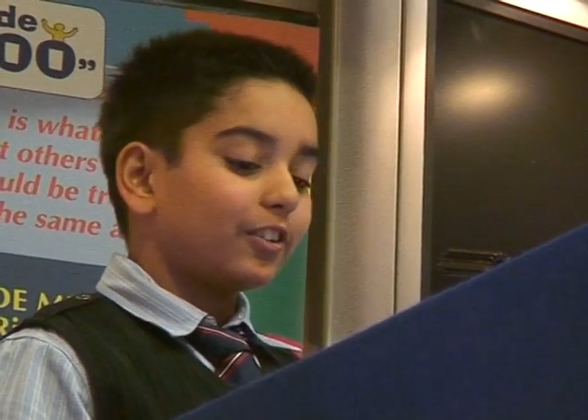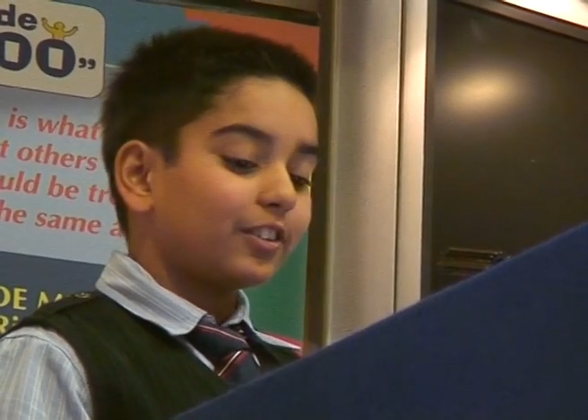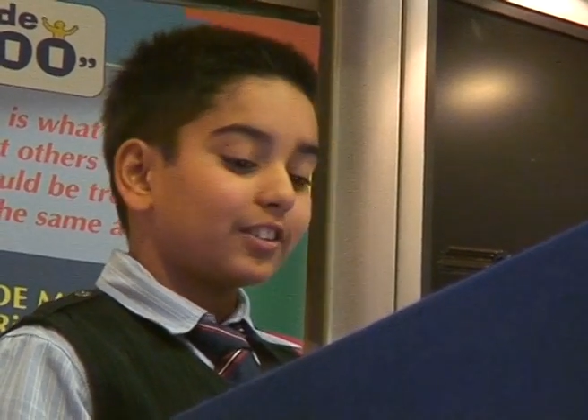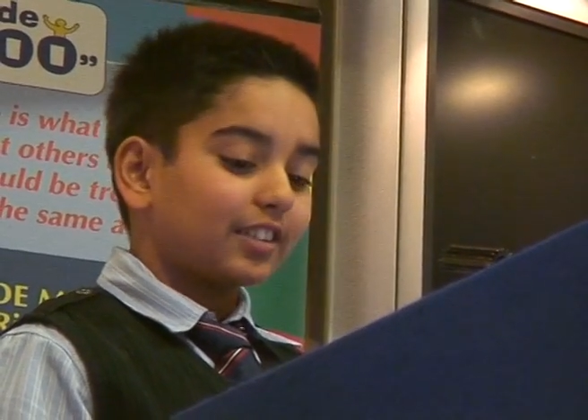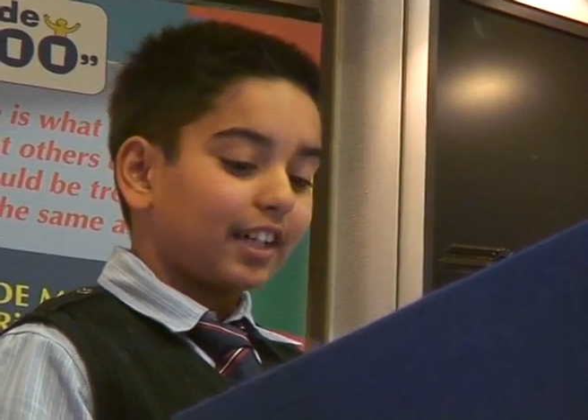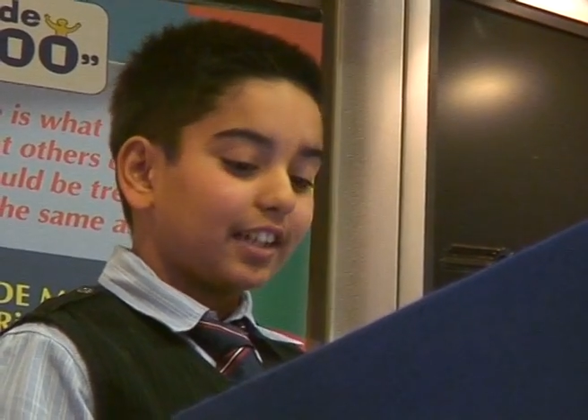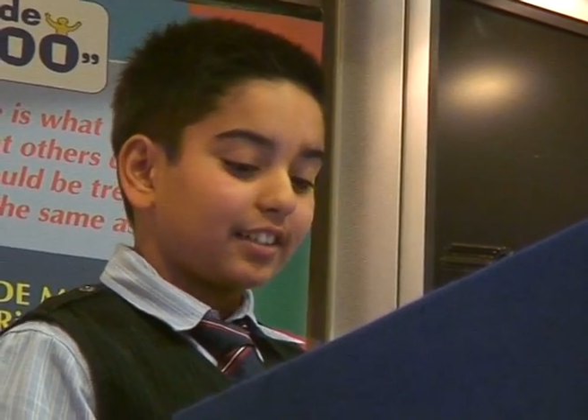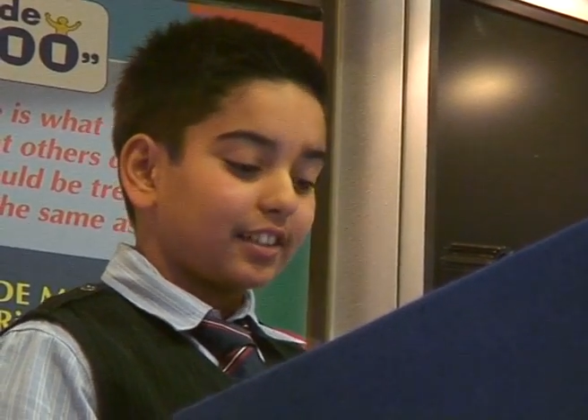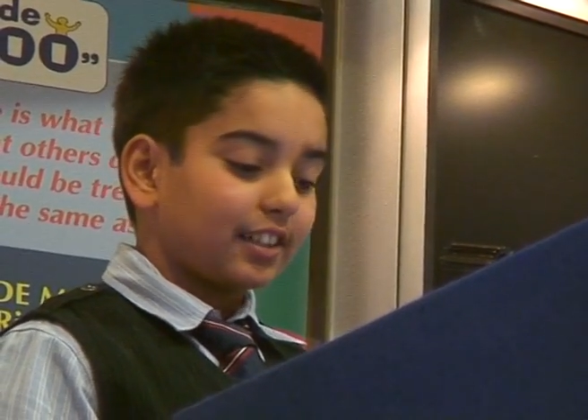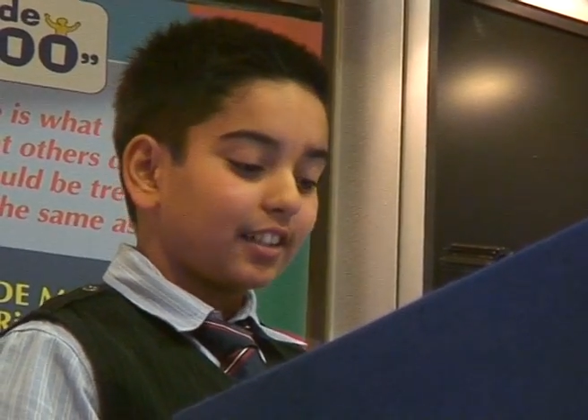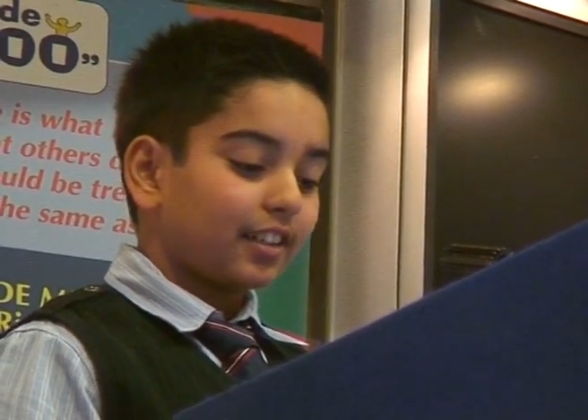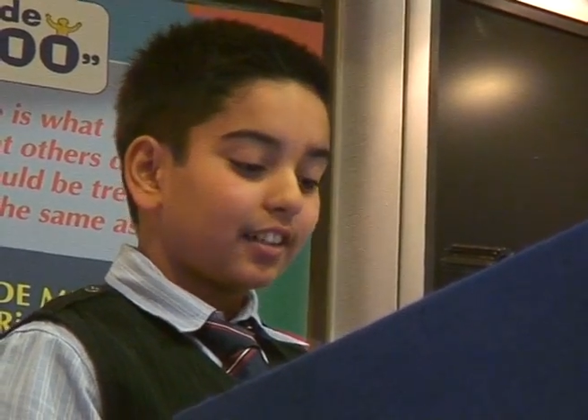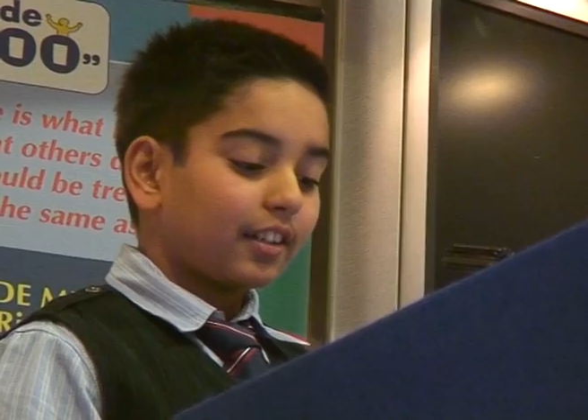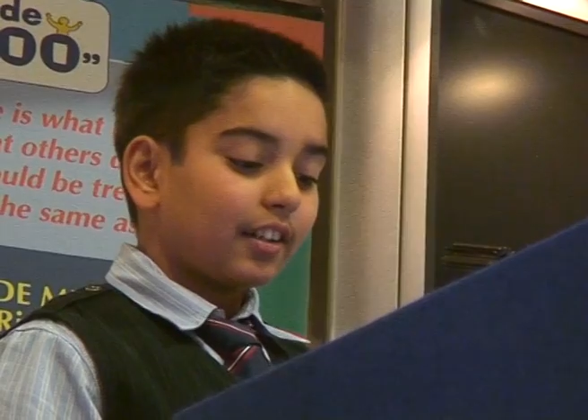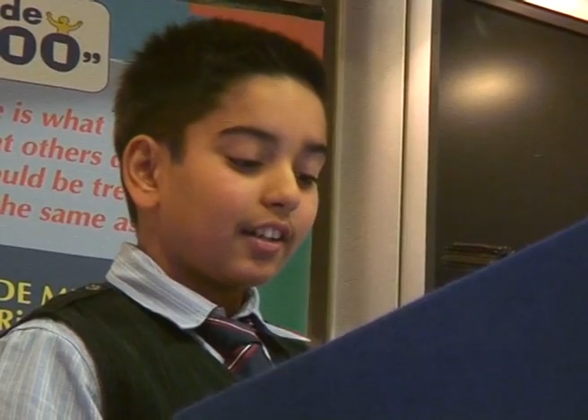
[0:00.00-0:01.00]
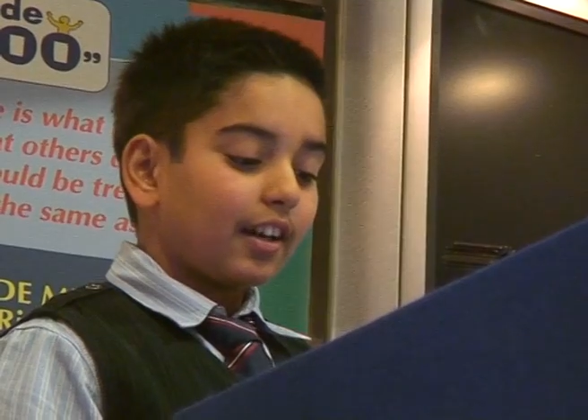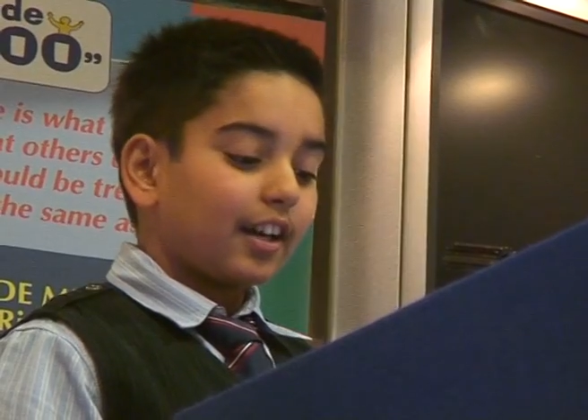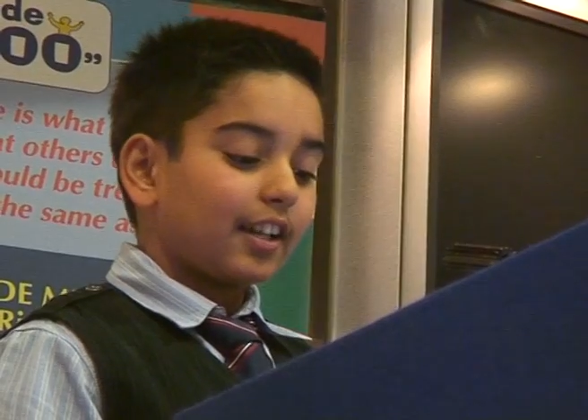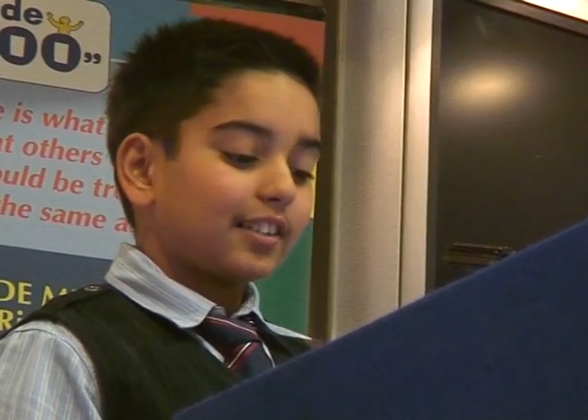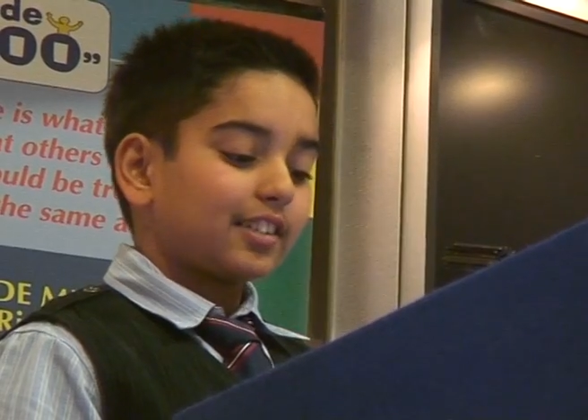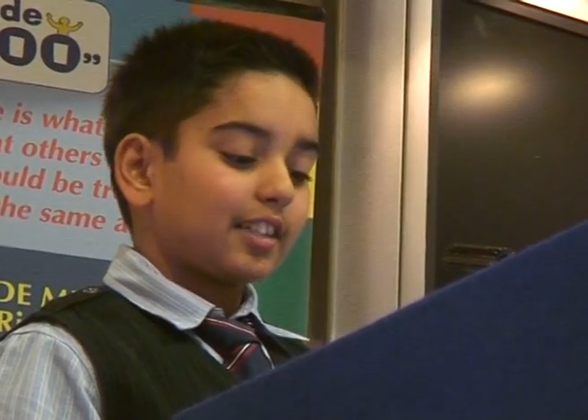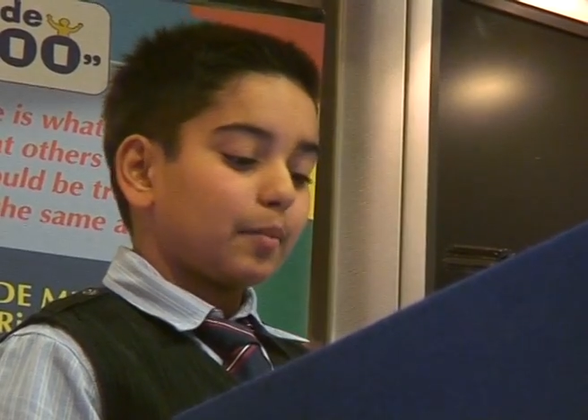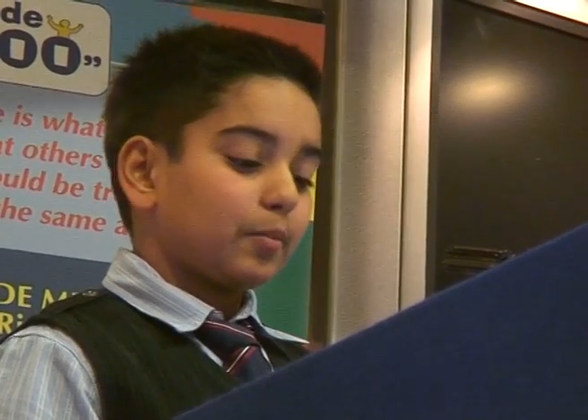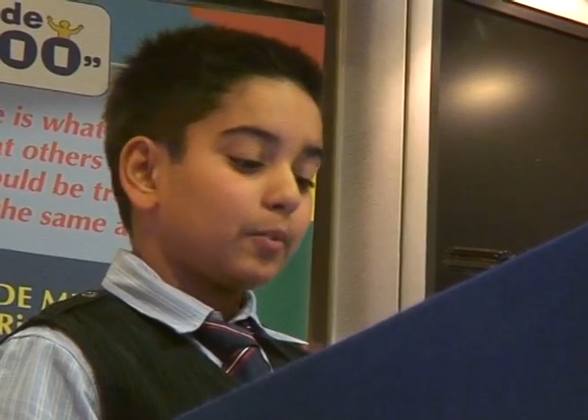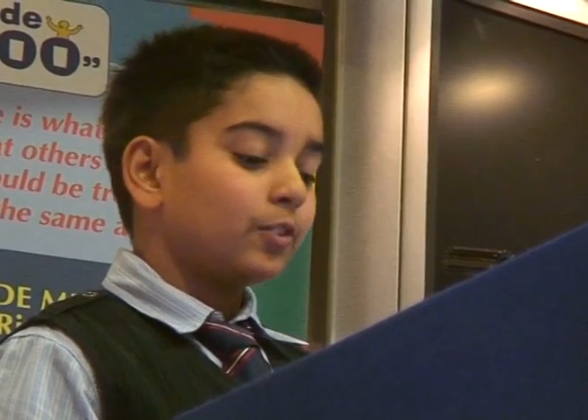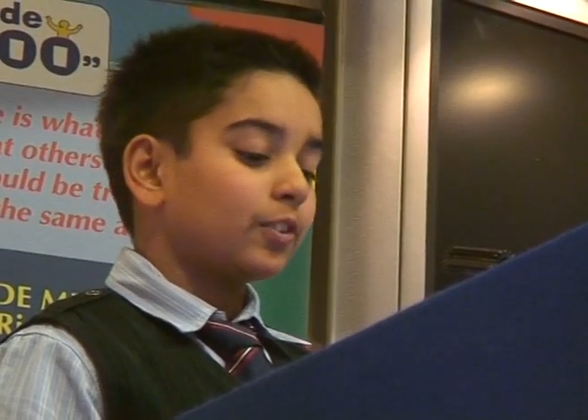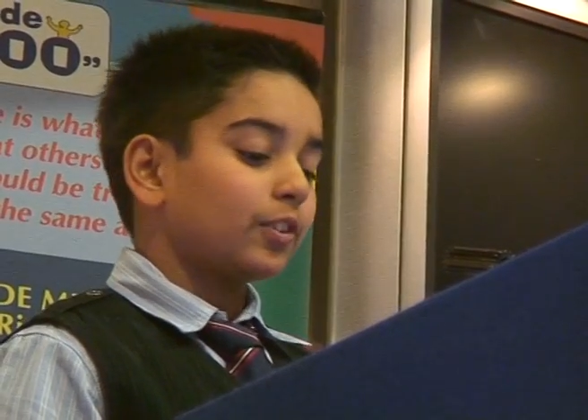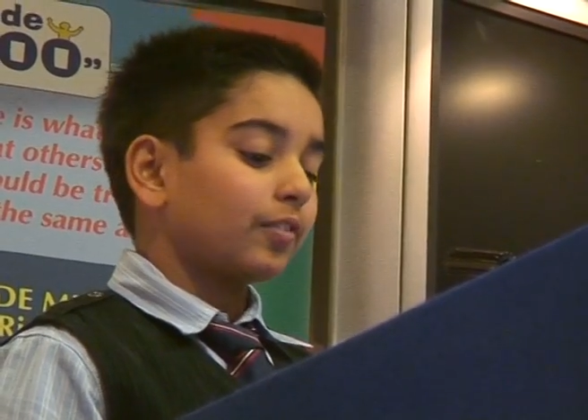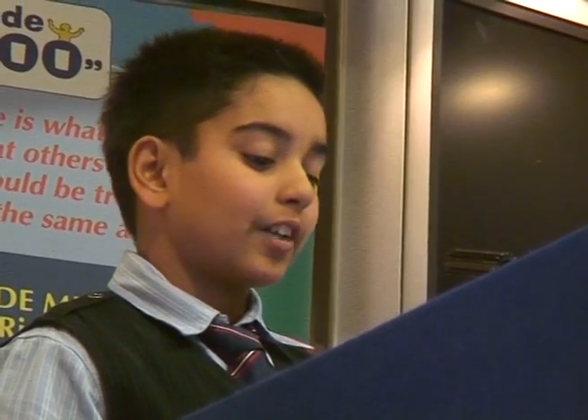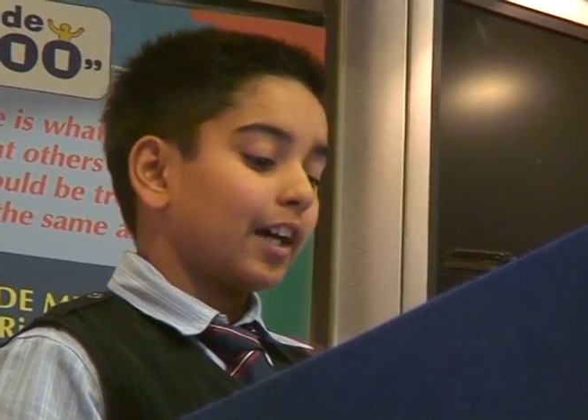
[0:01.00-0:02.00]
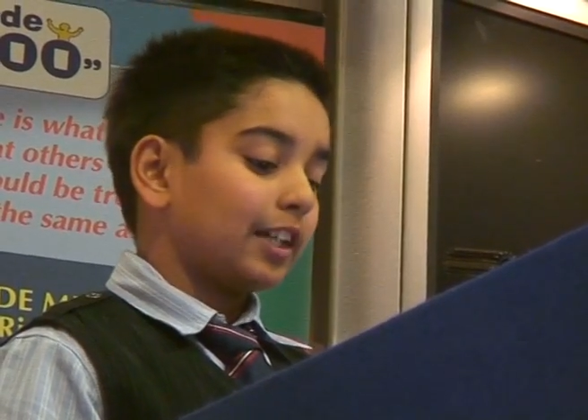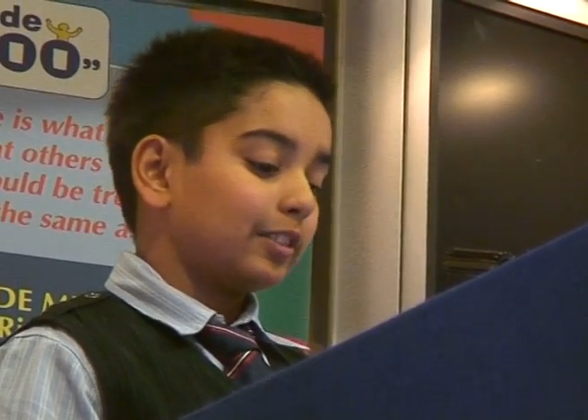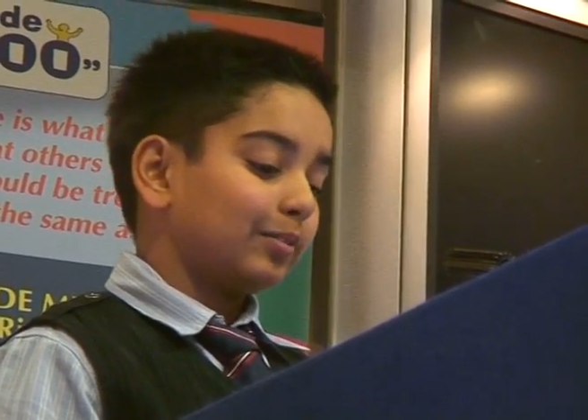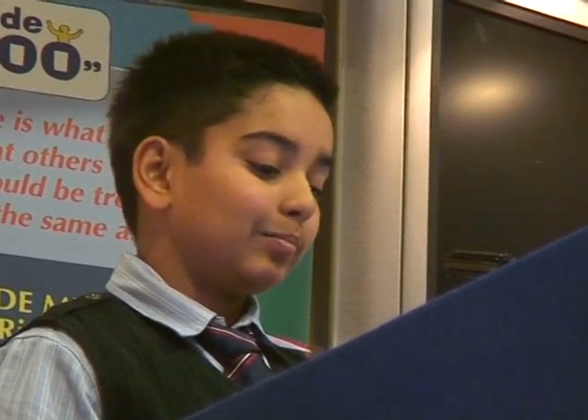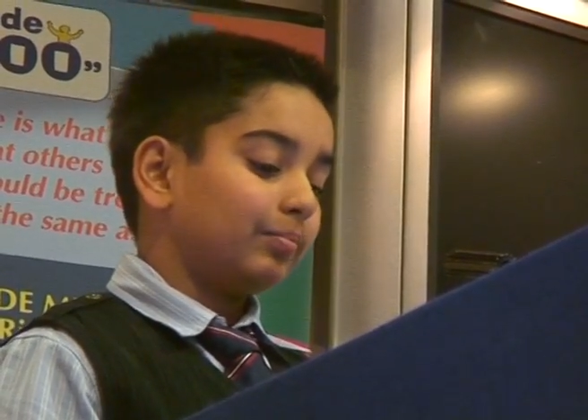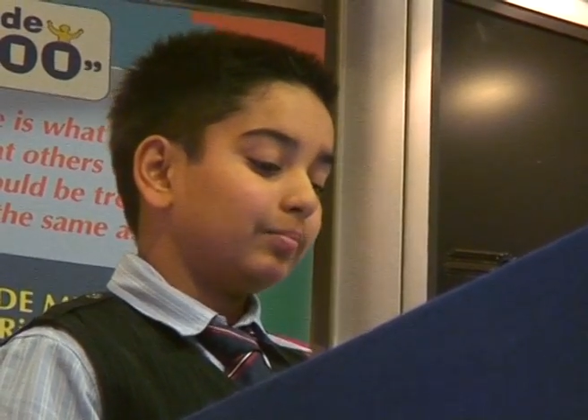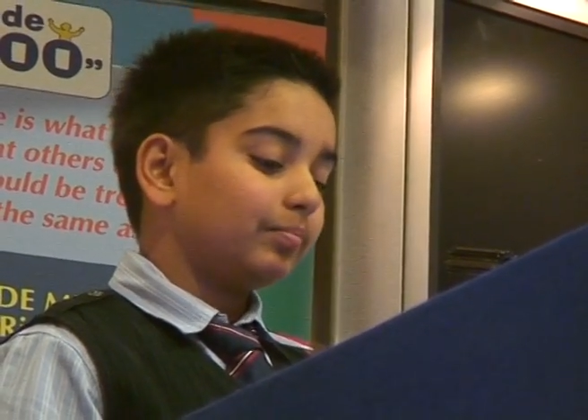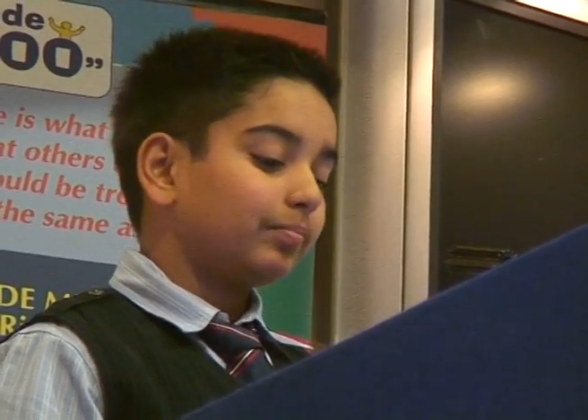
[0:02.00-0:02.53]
understanding and acceptance of Callum.